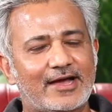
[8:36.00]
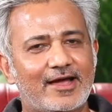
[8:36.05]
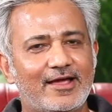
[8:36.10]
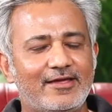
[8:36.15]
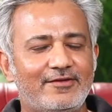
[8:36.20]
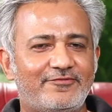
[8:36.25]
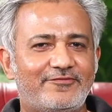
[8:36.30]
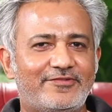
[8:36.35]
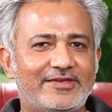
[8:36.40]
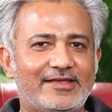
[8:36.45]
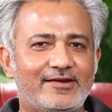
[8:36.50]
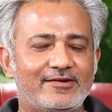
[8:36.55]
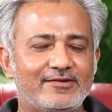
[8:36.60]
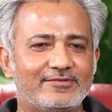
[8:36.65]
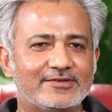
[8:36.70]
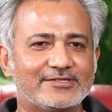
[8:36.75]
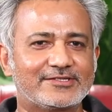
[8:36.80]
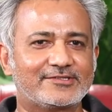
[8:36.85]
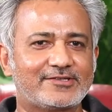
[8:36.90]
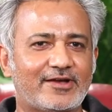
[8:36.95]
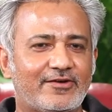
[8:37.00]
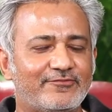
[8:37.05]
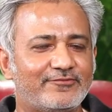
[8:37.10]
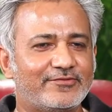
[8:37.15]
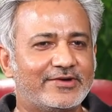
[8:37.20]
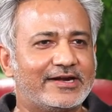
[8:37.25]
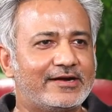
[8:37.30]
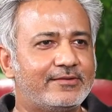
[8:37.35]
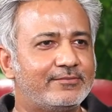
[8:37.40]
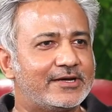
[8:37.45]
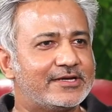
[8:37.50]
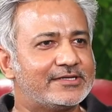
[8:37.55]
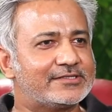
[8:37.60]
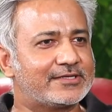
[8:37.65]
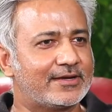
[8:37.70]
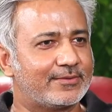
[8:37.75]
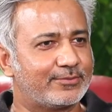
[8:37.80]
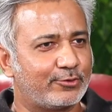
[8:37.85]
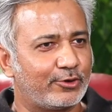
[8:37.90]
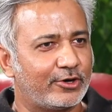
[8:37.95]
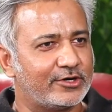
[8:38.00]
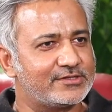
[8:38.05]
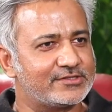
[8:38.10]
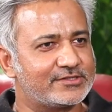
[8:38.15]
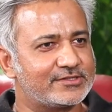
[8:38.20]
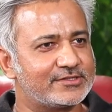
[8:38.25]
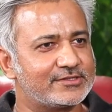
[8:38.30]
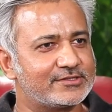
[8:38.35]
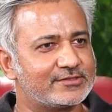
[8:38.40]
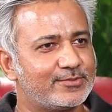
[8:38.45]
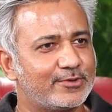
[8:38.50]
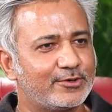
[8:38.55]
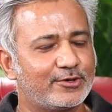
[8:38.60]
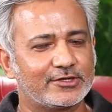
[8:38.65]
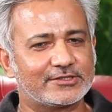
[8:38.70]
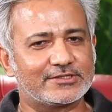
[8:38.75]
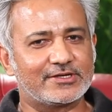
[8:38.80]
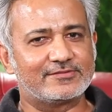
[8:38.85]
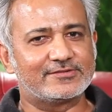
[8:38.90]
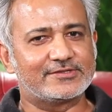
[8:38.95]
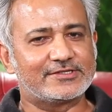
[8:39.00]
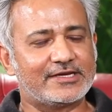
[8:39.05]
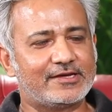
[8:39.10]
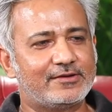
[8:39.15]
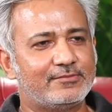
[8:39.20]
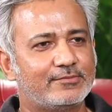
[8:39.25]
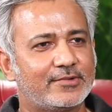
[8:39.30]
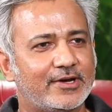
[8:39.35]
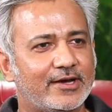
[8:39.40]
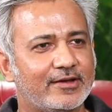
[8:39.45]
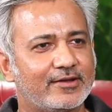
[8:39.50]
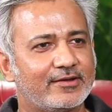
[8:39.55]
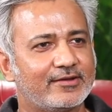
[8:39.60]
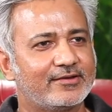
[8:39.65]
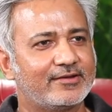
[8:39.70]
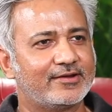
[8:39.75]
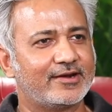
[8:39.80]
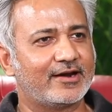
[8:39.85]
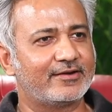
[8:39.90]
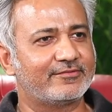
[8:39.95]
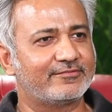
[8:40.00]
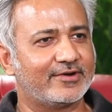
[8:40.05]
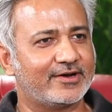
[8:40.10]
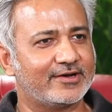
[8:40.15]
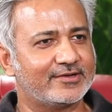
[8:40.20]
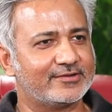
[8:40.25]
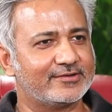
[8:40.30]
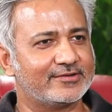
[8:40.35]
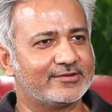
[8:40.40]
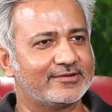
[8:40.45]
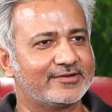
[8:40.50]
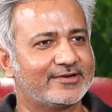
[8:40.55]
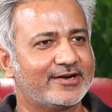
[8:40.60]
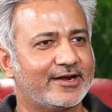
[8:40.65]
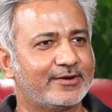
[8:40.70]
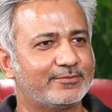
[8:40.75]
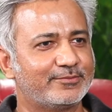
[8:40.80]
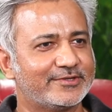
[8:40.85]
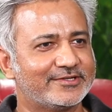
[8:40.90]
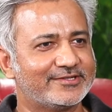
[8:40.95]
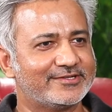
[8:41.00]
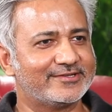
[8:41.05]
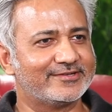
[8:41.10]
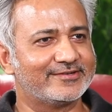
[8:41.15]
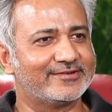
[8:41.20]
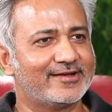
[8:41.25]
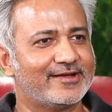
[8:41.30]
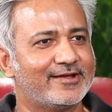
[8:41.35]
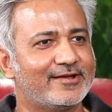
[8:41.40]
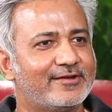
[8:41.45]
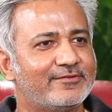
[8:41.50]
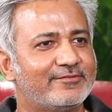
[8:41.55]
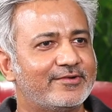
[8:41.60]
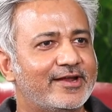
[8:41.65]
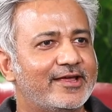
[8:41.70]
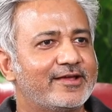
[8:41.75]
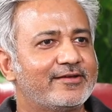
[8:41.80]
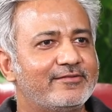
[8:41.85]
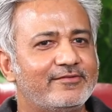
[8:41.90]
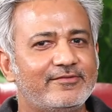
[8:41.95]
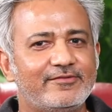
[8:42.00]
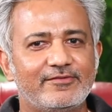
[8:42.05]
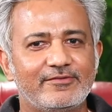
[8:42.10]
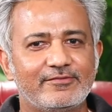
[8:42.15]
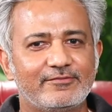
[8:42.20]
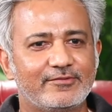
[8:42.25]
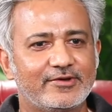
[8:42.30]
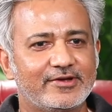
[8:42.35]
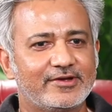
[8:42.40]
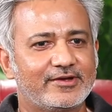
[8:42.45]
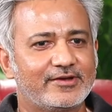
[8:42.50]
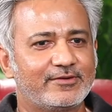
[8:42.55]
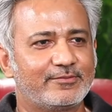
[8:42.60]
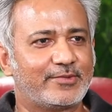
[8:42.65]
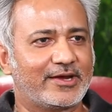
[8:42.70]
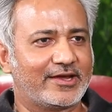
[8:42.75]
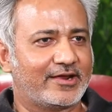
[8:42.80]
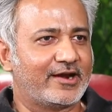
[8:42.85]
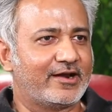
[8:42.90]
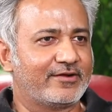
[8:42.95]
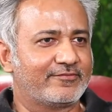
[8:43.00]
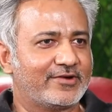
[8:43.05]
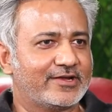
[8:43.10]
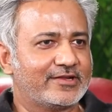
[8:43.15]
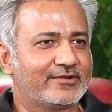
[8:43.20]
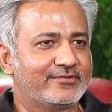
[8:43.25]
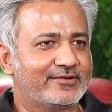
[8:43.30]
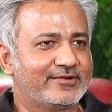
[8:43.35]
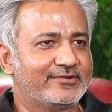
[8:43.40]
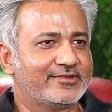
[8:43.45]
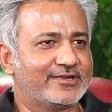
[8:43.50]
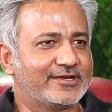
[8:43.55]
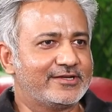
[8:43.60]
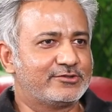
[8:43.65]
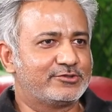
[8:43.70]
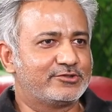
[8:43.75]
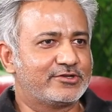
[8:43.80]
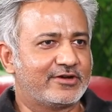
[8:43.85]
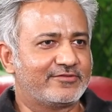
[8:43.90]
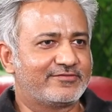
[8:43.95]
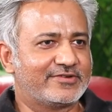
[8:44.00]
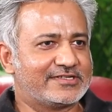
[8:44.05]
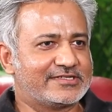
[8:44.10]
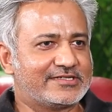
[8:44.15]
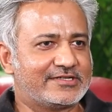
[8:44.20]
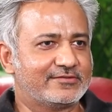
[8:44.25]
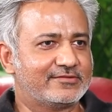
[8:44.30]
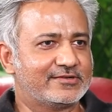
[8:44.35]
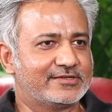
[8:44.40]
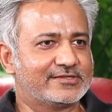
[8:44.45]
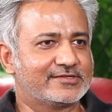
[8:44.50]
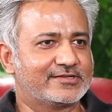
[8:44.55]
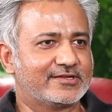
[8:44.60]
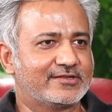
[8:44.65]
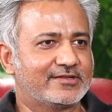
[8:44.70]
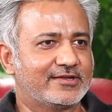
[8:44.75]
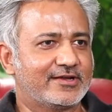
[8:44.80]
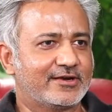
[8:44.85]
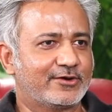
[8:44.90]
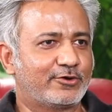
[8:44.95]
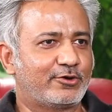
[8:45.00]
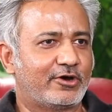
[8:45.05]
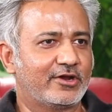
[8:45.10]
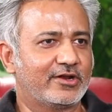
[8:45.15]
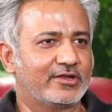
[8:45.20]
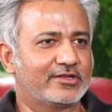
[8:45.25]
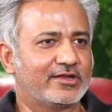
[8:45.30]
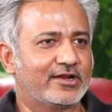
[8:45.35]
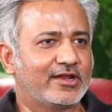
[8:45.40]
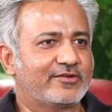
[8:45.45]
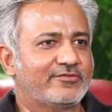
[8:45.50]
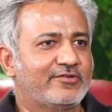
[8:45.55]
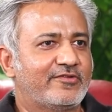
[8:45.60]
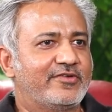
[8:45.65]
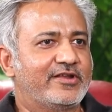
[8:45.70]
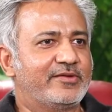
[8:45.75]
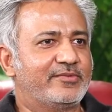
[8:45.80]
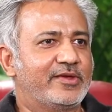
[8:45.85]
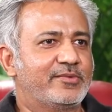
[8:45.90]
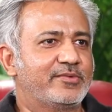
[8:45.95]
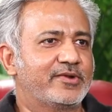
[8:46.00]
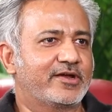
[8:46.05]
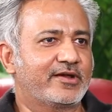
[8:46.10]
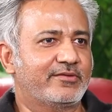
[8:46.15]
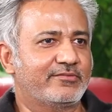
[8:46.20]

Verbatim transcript: I feel it was somewhere in my subconscious because I've seen my grandfather, grandmother. Well, like my grandfather, when they used to have festivals and they are calling, there are like 50 people